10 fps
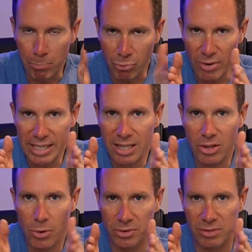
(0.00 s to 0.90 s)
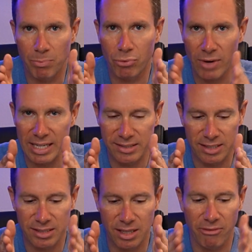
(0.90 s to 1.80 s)
bring in those
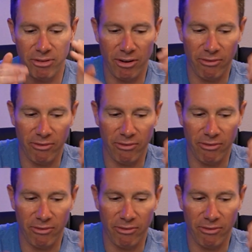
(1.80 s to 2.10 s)
prices on the fair